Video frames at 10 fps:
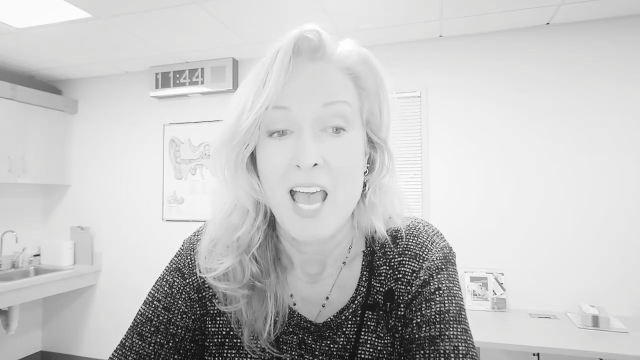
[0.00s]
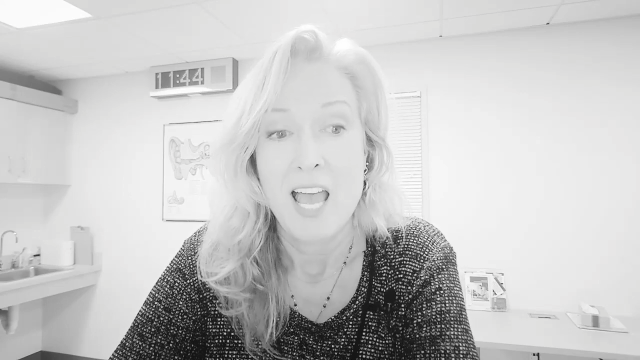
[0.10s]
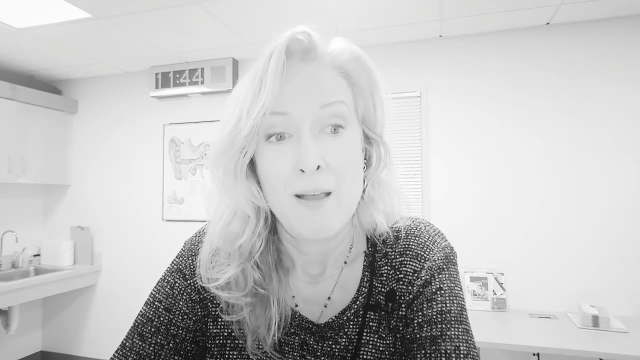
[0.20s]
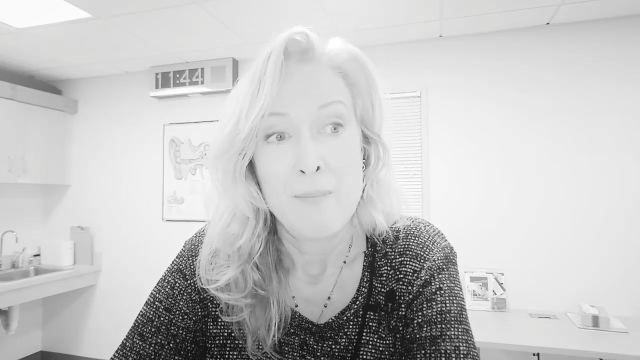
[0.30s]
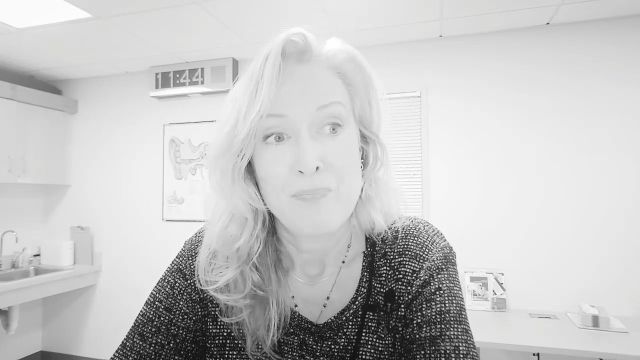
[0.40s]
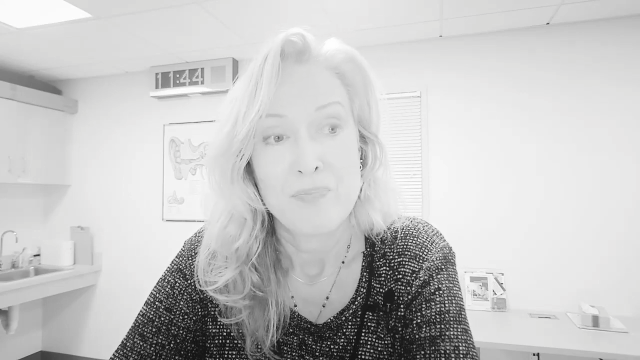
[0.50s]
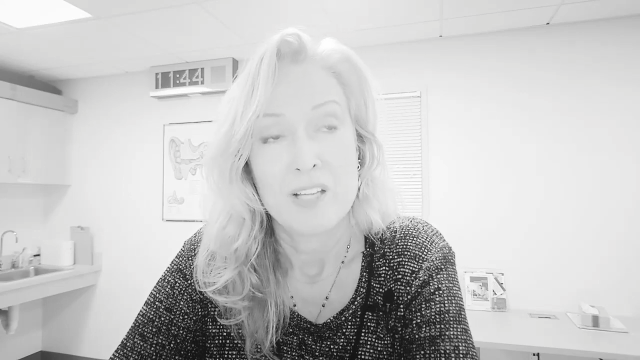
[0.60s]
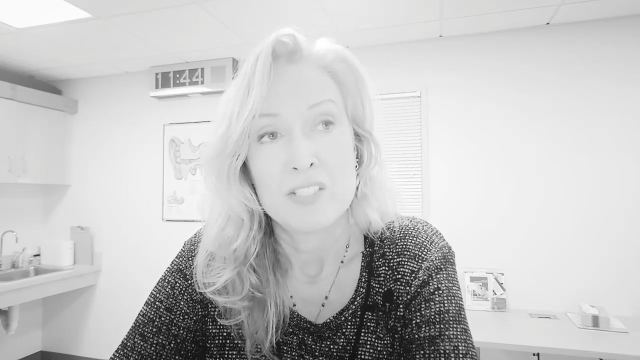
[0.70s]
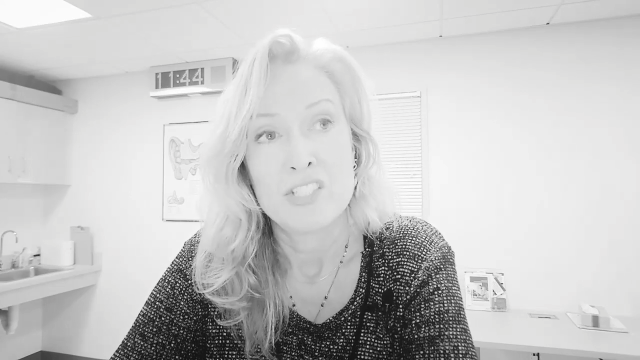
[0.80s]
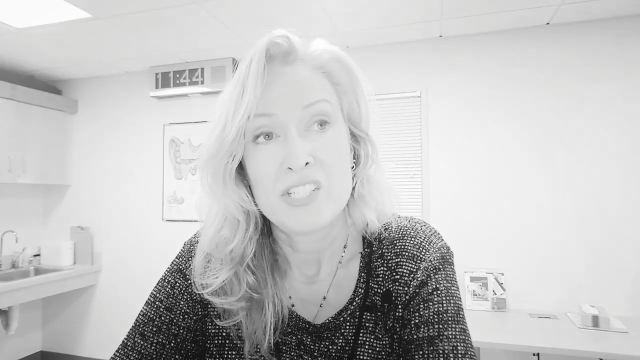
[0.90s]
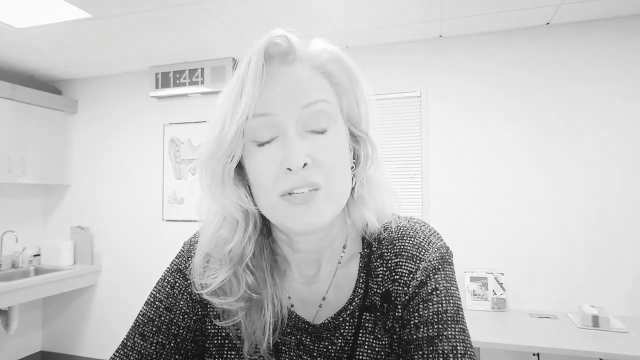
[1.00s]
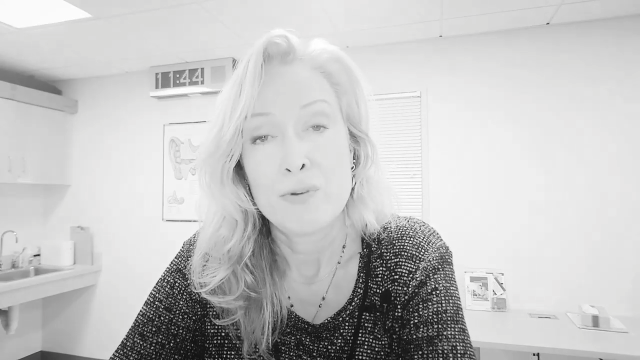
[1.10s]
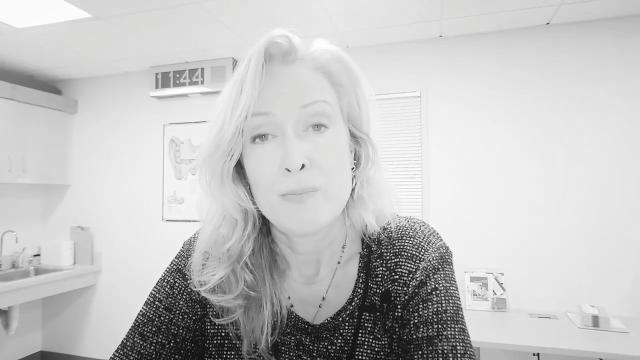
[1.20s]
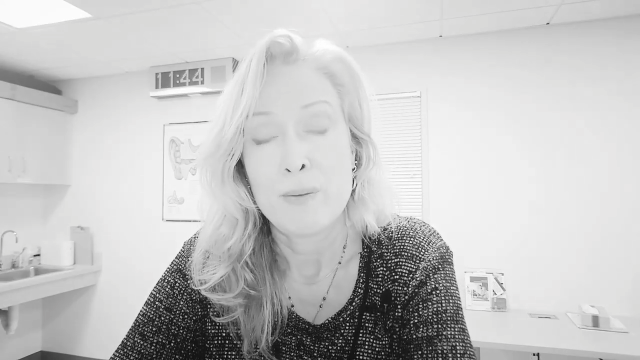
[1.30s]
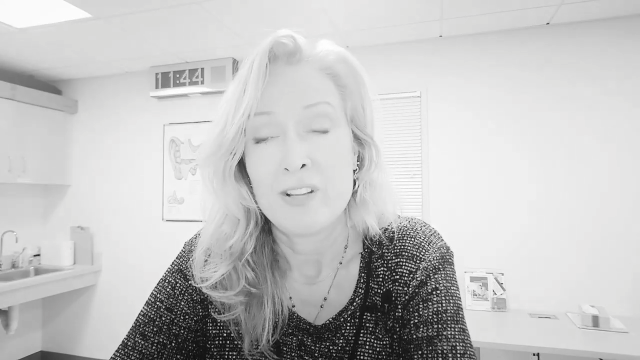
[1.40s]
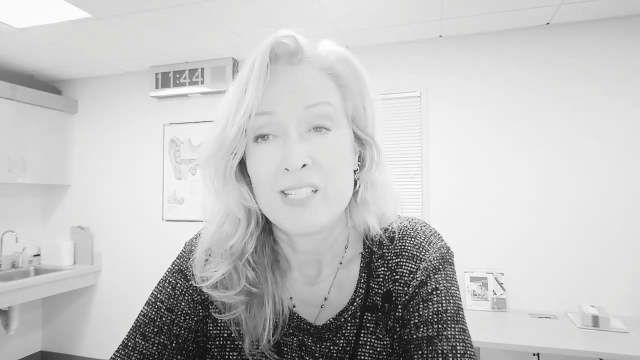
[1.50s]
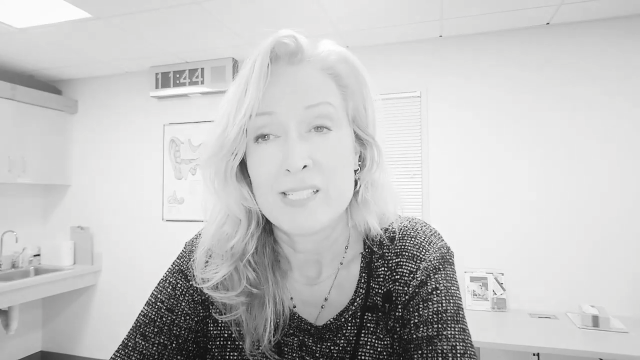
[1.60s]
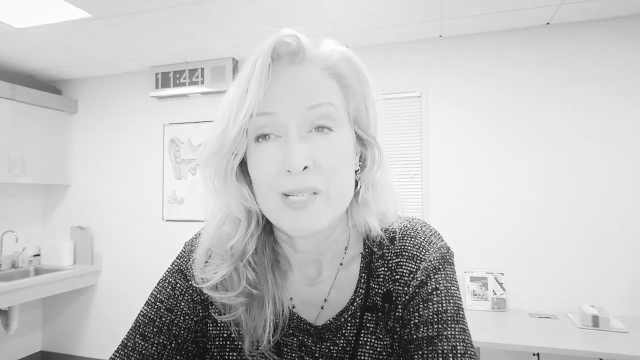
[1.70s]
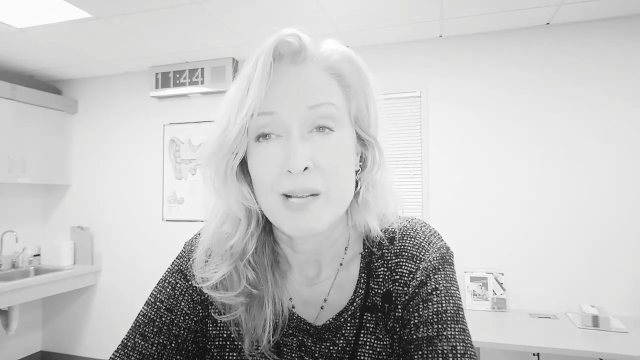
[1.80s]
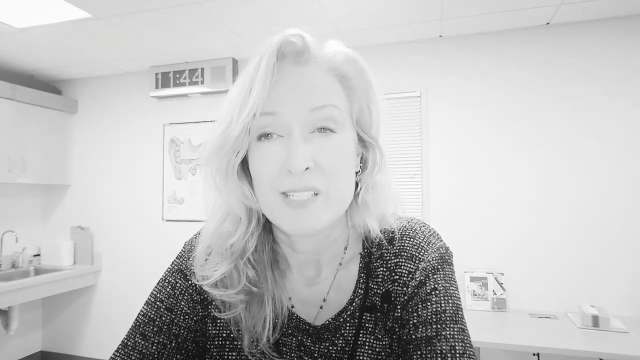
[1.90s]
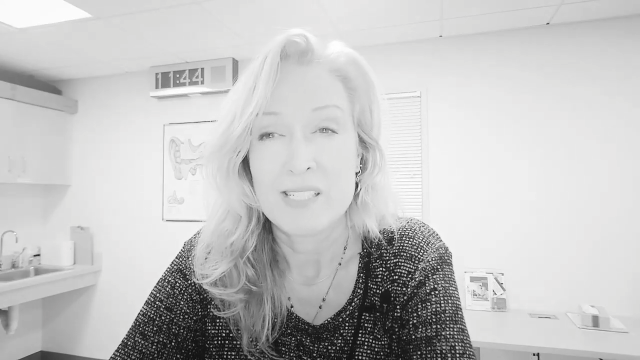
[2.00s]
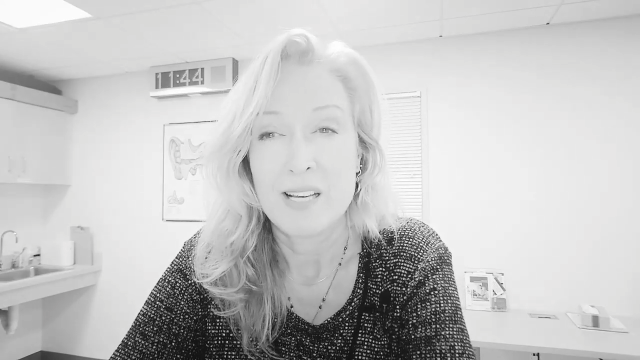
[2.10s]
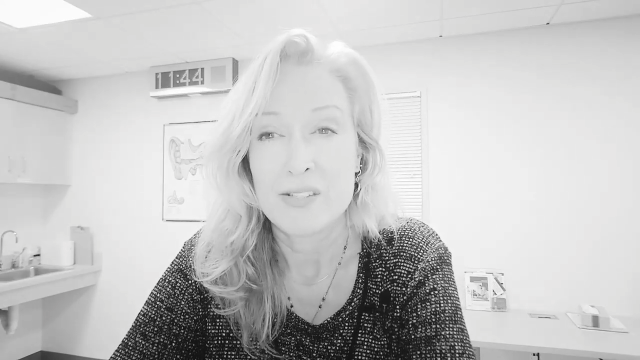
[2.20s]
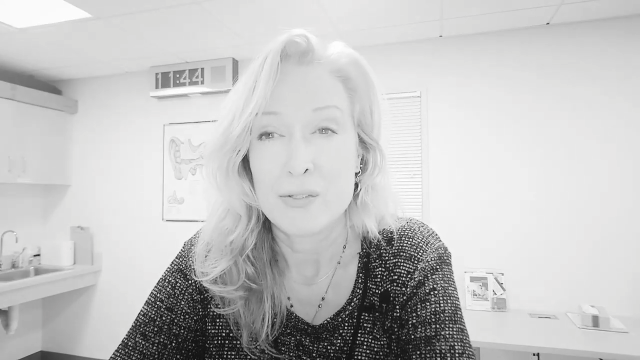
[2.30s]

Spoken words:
And just to remember that sometimes it tells